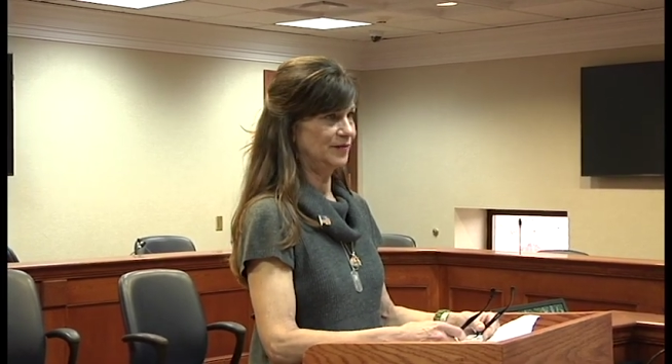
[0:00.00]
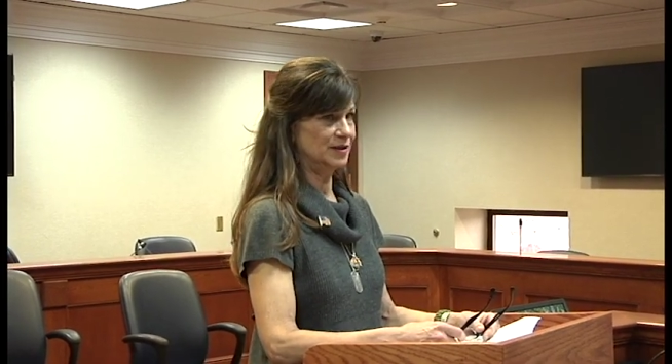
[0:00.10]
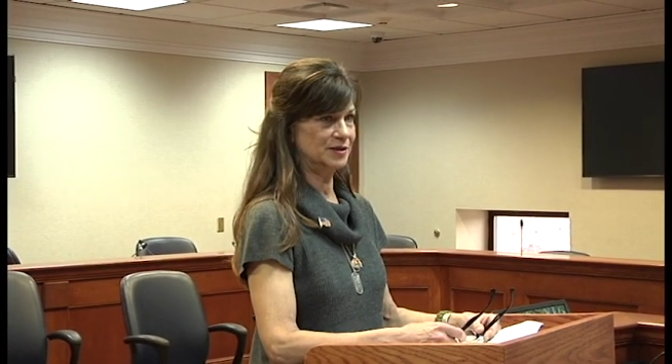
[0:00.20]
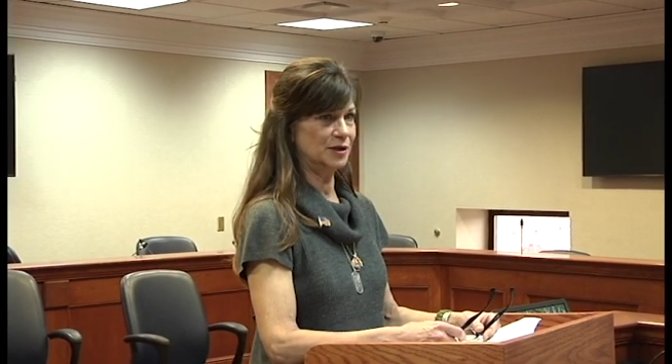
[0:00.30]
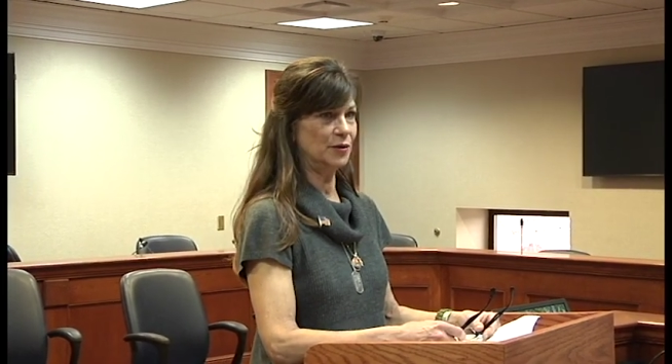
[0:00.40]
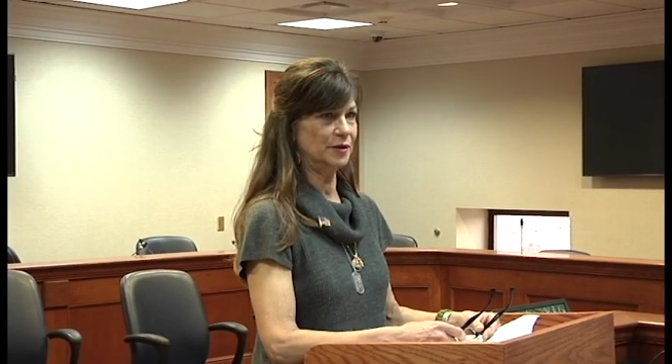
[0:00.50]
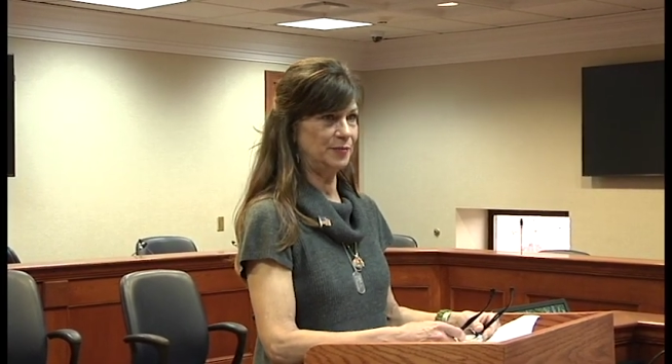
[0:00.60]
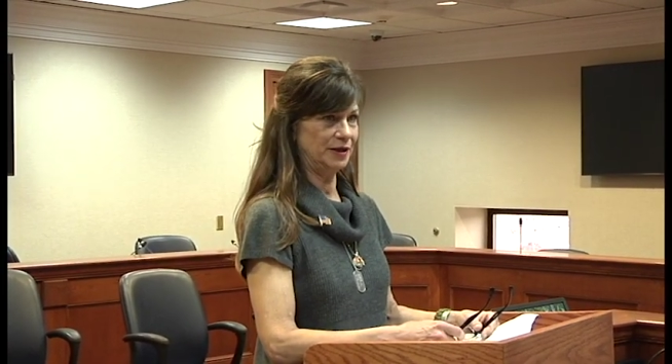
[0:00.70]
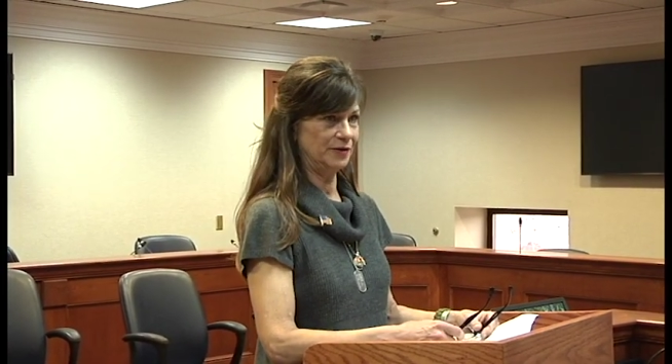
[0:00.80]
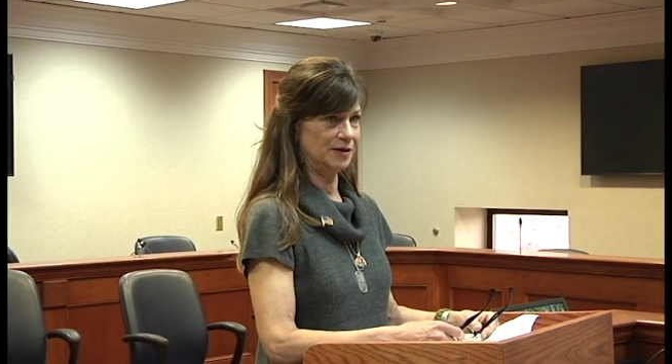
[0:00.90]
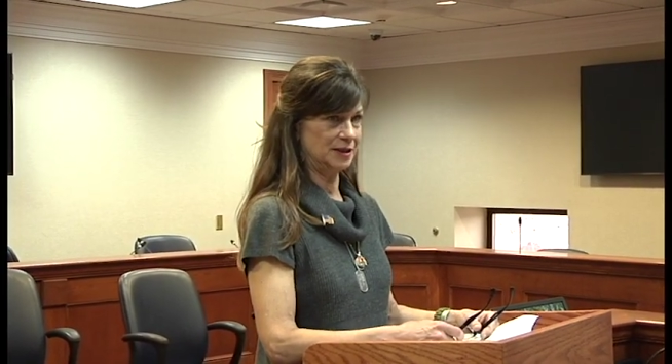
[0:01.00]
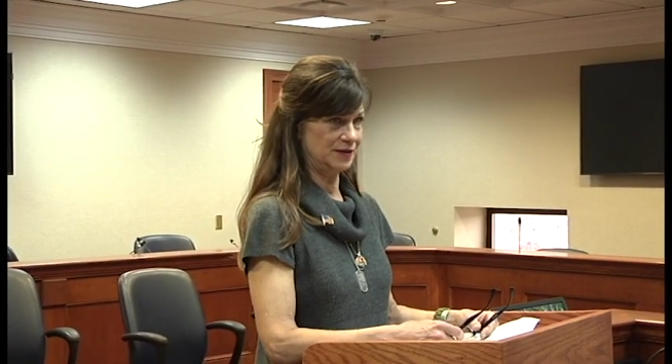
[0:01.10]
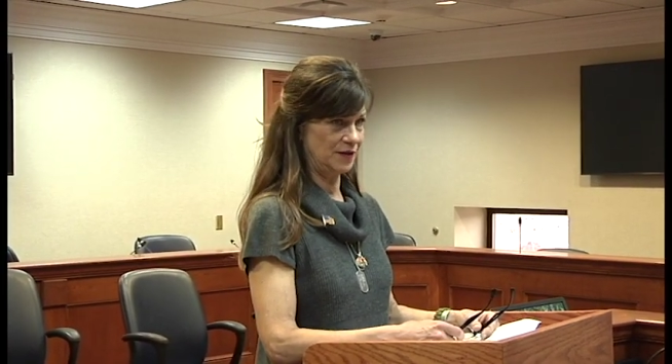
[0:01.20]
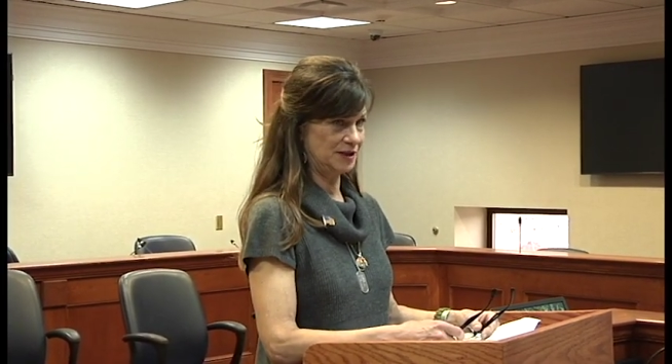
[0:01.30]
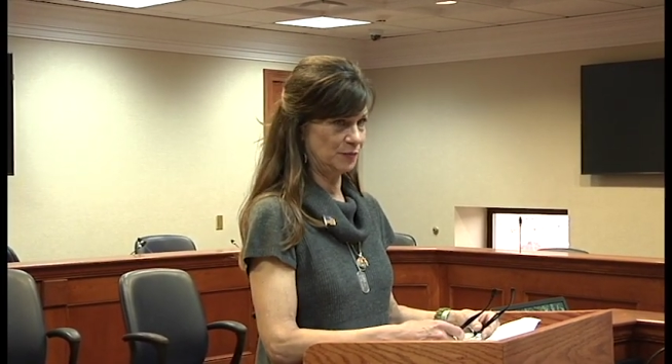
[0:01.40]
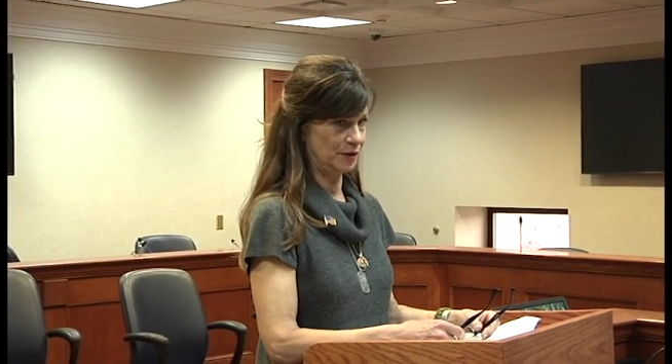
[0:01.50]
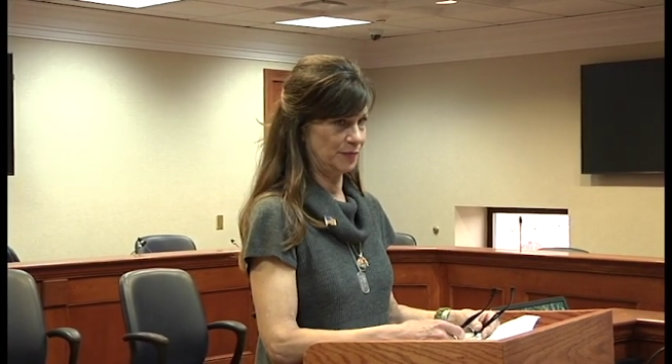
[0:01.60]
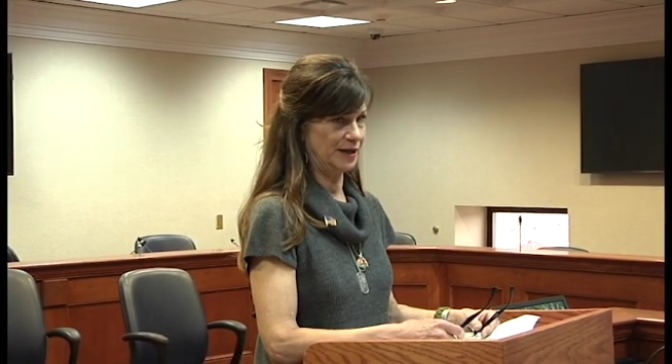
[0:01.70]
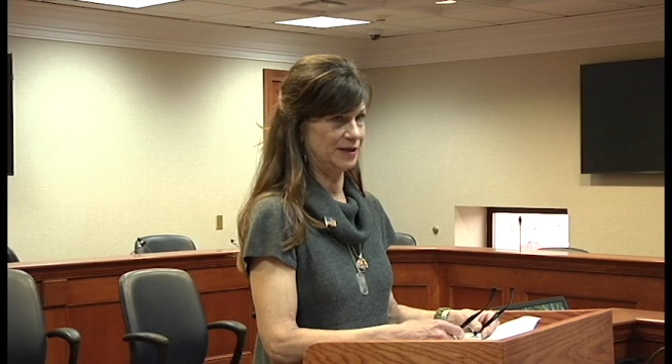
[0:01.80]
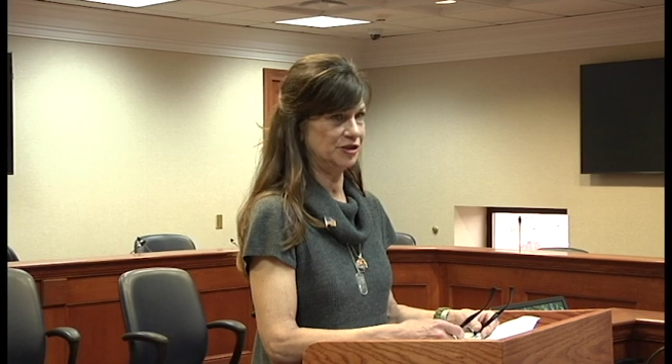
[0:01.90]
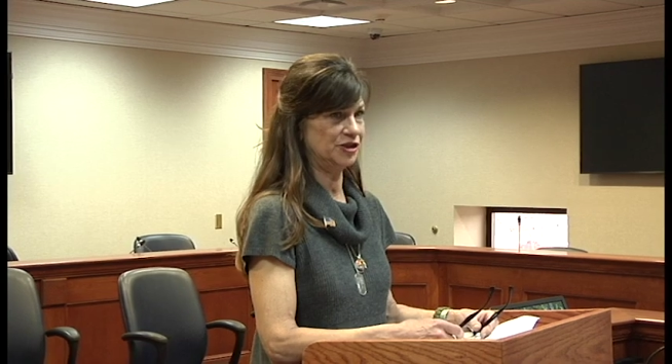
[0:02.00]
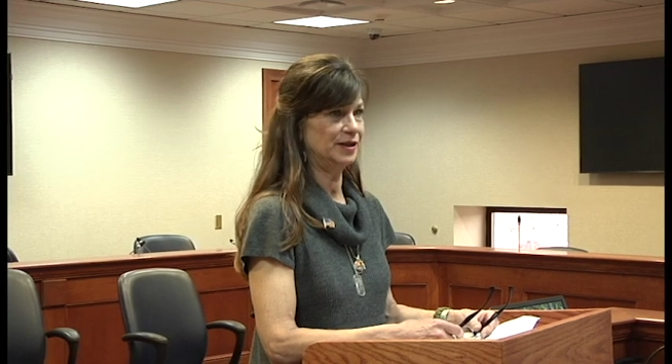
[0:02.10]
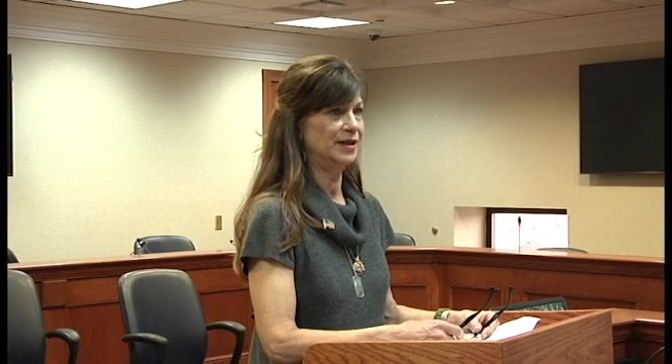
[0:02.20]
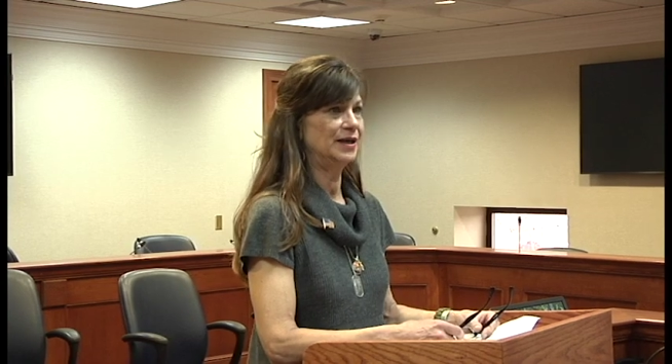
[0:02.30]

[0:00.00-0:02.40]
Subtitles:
this note appeared on his Facebook page.